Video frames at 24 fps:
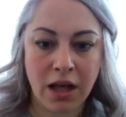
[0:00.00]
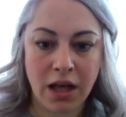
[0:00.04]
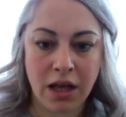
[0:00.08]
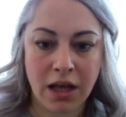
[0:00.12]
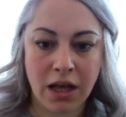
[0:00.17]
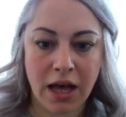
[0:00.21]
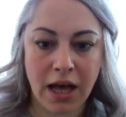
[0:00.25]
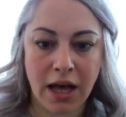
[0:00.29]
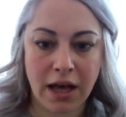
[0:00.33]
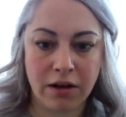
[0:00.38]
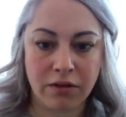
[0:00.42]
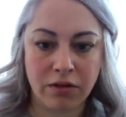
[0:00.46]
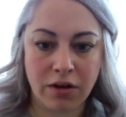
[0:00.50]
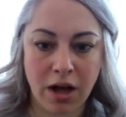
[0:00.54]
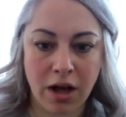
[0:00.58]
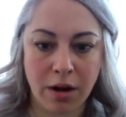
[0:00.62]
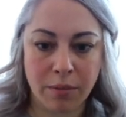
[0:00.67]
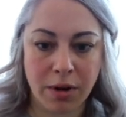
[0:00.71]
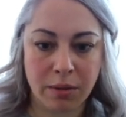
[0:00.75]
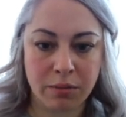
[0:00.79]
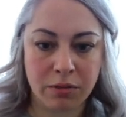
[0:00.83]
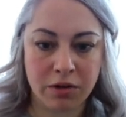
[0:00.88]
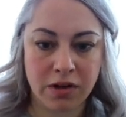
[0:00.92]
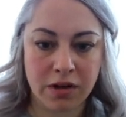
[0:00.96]
Have come
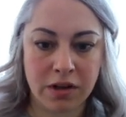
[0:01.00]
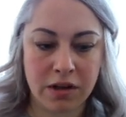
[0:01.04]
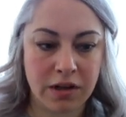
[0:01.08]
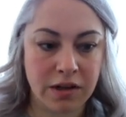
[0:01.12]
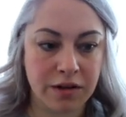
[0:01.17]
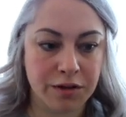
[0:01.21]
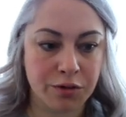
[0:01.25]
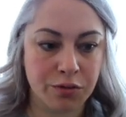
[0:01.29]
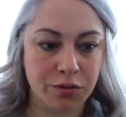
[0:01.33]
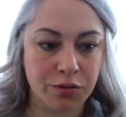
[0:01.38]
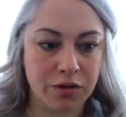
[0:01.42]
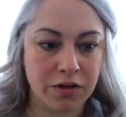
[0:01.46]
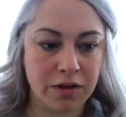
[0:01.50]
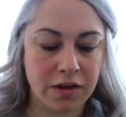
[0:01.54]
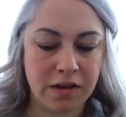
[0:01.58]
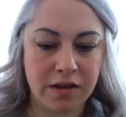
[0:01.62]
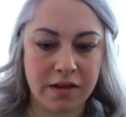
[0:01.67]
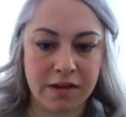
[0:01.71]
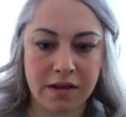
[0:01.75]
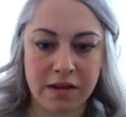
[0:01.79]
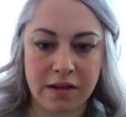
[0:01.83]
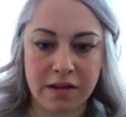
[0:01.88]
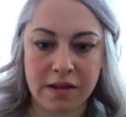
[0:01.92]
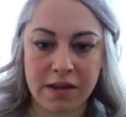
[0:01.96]
up to this
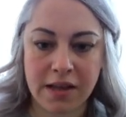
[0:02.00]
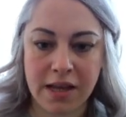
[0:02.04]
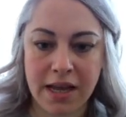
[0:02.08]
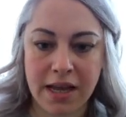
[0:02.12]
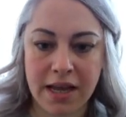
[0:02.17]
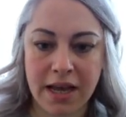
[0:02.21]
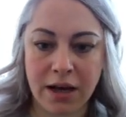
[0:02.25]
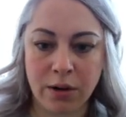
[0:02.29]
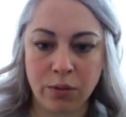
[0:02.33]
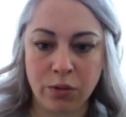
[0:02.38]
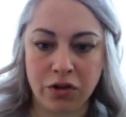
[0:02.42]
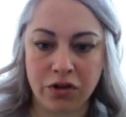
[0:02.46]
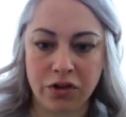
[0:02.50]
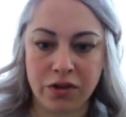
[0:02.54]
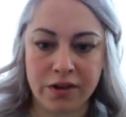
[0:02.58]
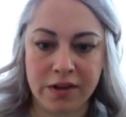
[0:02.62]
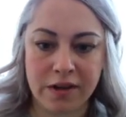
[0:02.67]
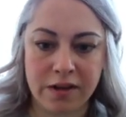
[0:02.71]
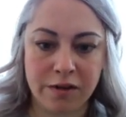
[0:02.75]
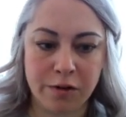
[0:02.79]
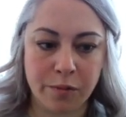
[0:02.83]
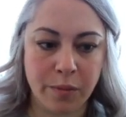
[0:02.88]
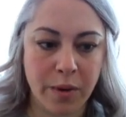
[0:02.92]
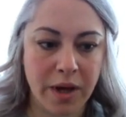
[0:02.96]
resistance here, which is
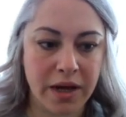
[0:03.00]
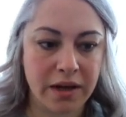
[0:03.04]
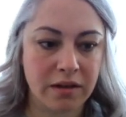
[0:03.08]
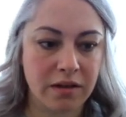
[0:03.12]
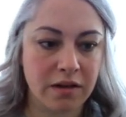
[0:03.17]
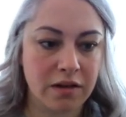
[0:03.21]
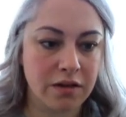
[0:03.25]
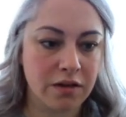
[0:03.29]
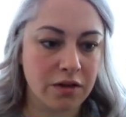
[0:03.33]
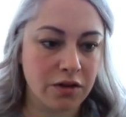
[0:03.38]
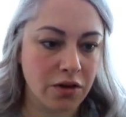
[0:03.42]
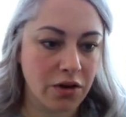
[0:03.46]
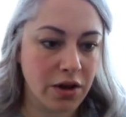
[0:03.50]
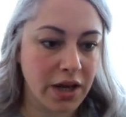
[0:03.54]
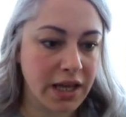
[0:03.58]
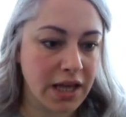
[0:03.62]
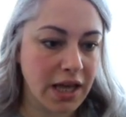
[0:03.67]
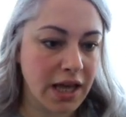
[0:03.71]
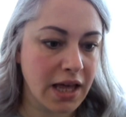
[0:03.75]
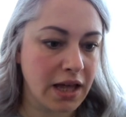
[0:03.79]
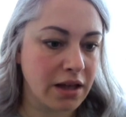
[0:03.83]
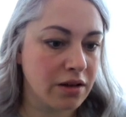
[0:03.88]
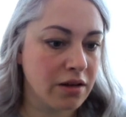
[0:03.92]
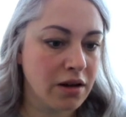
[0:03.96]
expected. So
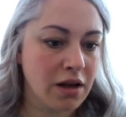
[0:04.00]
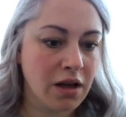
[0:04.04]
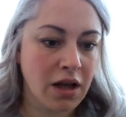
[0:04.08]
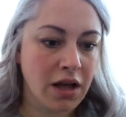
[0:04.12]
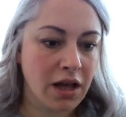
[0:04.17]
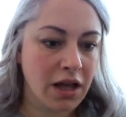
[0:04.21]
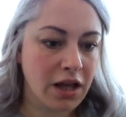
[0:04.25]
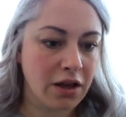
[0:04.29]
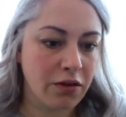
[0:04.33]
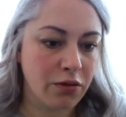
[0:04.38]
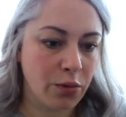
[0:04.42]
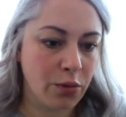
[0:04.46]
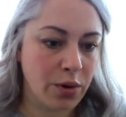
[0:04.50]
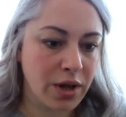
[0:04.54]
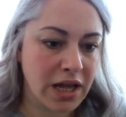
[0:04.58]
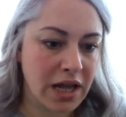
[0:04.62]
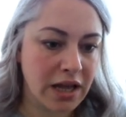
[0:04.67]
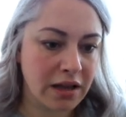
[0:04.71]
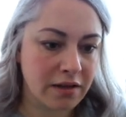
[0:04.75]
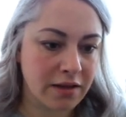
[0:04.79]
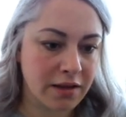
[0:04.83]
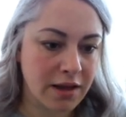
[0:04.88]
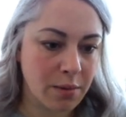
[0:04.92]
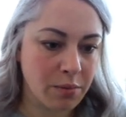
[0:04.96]
again, if we
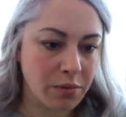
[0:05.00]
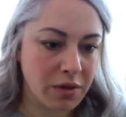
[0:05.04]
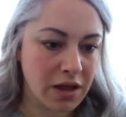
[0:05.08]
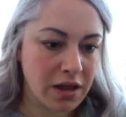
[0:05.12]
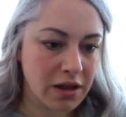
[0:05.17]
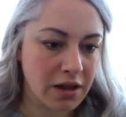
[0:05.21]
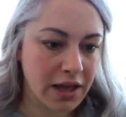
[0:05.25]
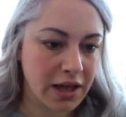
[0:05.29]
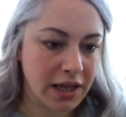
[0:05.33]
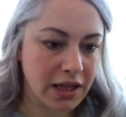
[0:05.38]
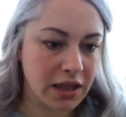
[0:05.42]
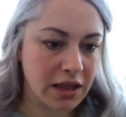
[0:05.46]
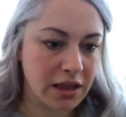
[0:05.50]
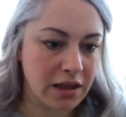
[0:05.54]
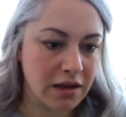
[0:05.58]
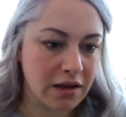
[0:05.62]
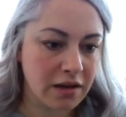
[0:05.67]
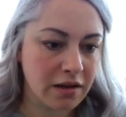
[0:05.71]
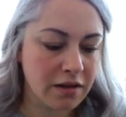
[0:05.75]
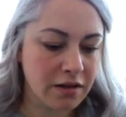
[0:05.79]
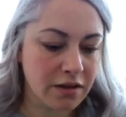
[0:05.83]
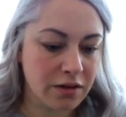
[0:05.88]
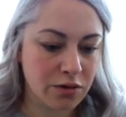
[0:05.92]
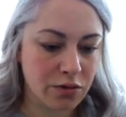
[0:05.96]
get something like
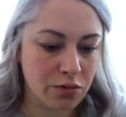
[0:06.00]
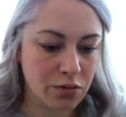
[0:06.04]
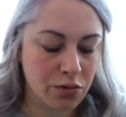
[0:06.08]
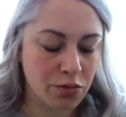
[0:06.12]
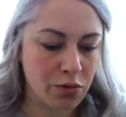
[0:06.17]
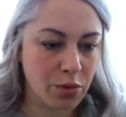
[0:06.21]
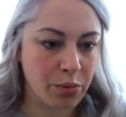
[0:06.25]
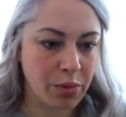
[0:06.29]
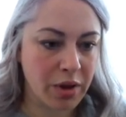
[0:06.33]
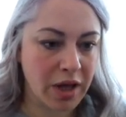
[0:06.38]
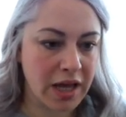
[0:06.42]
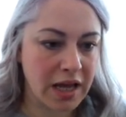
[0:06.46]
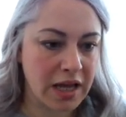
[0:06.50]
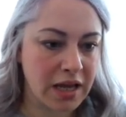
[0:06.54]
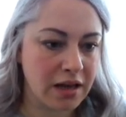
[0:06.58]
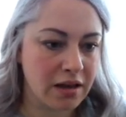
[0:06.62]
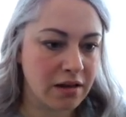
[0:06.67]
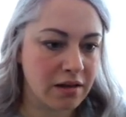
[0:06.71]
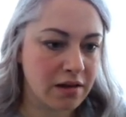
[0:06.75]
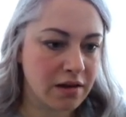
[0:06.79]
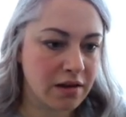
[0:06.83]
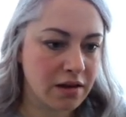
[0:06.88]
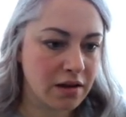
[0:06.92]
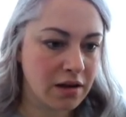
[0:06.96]
this repeat
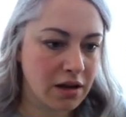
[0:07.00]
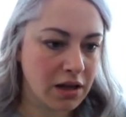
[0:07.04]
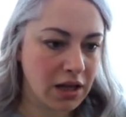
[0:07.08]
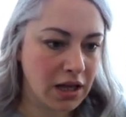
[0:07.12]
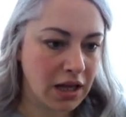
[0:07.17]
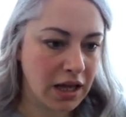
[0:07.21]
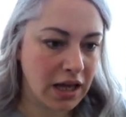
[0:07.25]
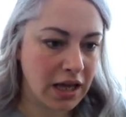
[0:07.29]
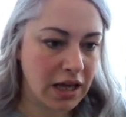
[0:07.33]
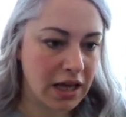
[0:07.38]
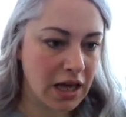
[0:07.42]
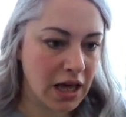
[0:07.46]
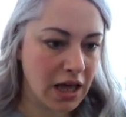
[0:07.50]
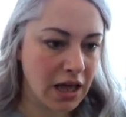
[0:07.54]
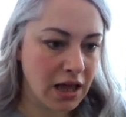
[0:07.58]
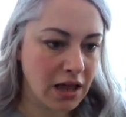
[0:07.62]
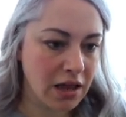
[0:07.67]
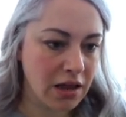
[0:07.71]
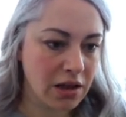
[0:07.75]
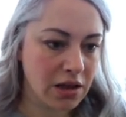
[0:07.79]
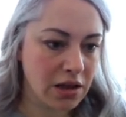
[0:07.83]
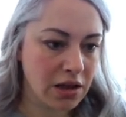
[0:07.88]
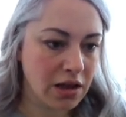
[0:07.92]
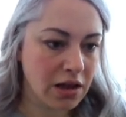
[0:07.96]
here,
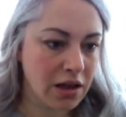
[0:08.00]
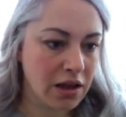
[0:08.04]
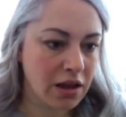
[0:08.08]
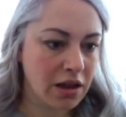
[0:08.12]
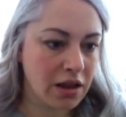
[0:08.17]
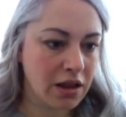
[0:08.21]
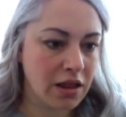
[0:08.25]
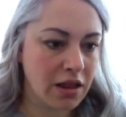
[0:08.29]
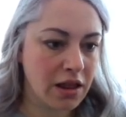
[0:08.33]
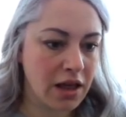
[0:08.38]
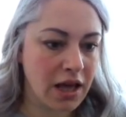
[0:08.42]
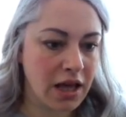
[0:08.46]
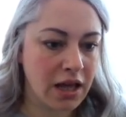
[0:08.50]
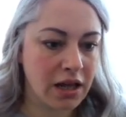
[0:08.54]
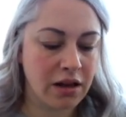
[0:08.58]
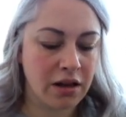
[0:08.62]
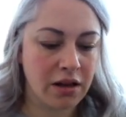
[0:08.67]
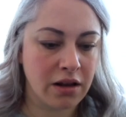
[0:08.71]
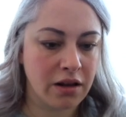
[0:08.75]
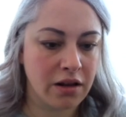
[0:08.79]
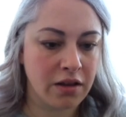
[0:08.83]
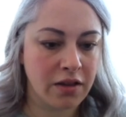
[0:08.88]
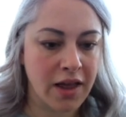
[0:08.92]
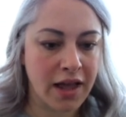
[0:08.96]

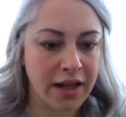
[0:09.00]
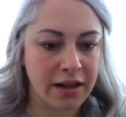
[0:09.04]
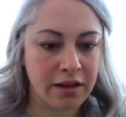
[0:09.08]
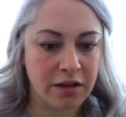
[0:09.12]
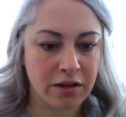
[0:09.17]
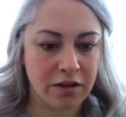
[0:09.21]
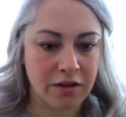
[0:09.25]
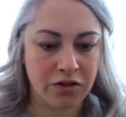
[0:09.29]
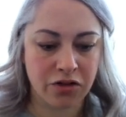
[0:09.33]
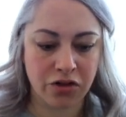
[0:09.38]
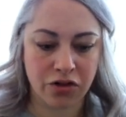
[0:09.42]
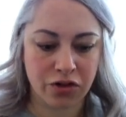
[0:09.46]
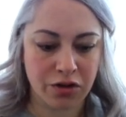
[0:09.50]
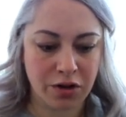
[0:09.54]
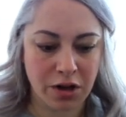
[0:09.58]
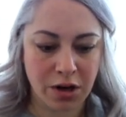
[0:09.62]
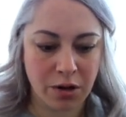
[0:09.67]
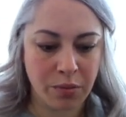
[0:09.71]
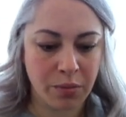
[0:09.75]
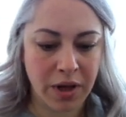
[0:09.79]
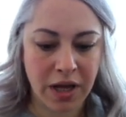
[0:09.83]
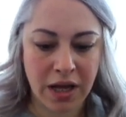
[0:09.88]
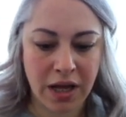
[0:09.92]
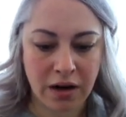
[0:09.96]
then that's just going to
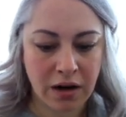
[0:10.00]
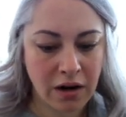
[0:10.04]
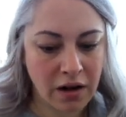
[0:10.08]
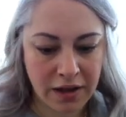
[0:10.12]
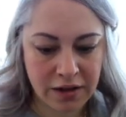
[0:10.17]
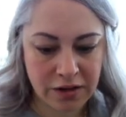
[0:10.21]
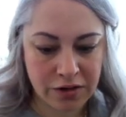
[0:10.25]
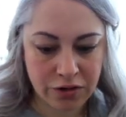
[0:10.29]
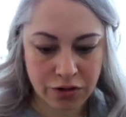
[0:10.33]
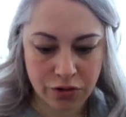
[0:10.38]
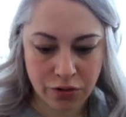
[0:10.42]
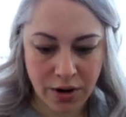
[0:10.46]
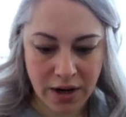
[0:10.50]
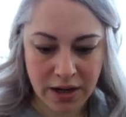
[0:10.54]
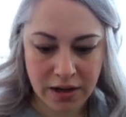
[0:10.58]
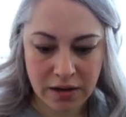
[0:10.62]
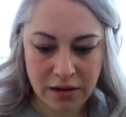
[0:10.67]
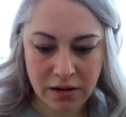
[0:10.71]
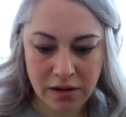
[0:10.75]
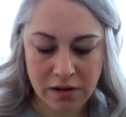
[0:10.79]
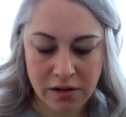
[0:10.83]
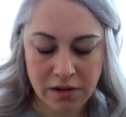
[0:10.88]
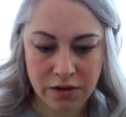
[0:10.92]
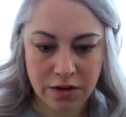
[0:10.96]
be a nice
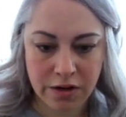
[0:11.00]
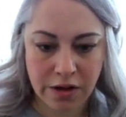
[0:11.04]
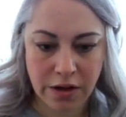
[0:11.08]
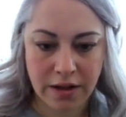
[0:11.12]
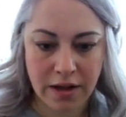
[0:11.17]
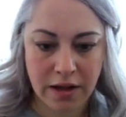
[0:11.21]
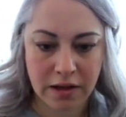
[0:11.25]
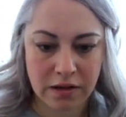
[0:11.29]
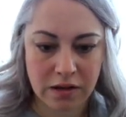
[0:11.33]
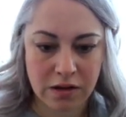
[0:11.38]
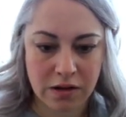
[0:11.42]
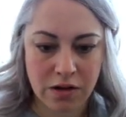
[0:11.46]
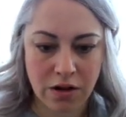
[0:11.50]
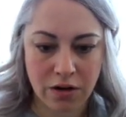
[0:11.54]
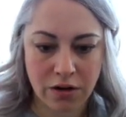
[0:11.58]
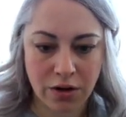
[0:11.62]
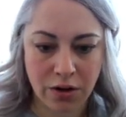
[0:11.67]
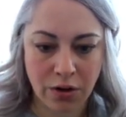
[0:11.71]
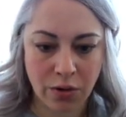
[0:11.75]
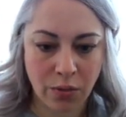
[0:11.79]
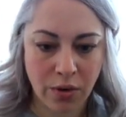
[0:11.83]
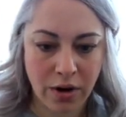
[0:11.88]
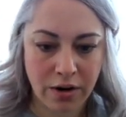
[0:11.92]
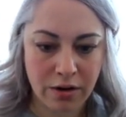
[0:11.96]
trend. So that's not going
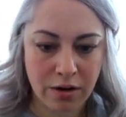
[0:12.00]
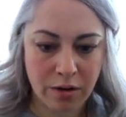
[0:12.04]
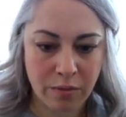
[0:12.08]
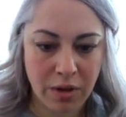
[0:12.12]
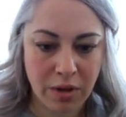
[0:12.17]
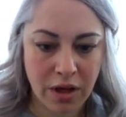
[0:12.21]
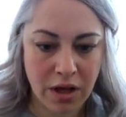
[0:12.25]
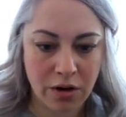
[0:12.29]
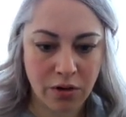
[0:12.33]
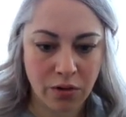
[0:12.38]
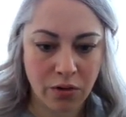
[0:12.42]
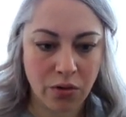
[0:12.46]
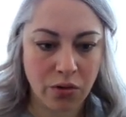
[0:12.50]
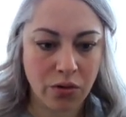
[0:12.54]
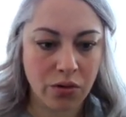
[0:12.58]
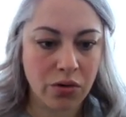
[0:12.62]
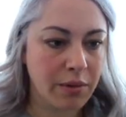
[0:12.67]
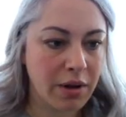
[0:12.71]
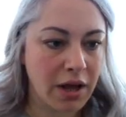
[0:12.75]
to worry me at all.